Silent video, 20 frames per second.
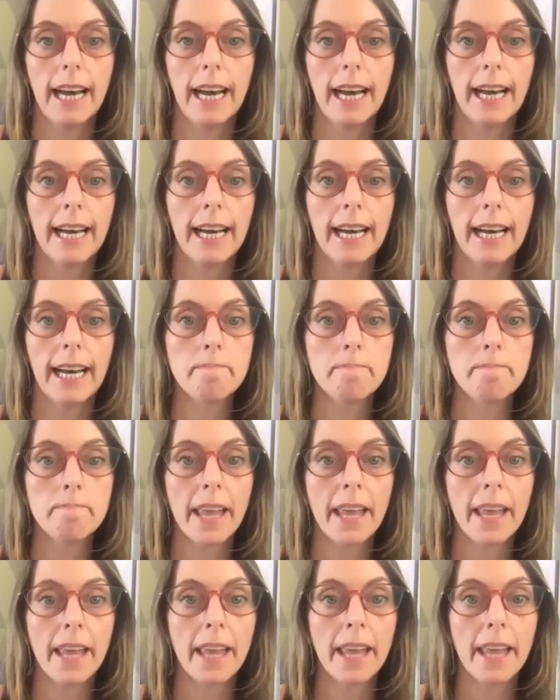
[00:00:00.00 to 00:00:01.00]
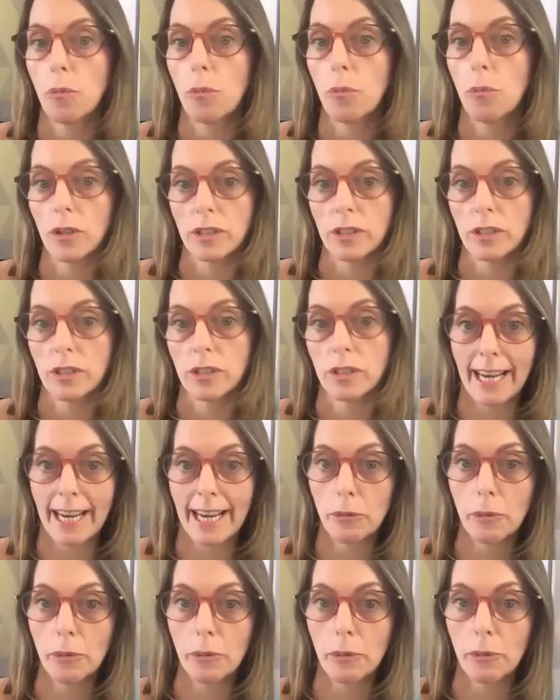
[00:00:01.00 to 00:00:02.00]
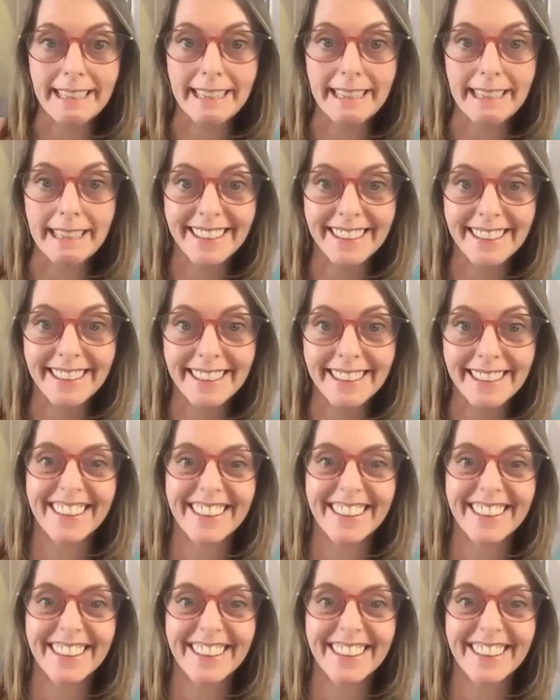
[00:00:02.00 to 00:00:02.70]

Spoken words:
And she wasn't anywhere near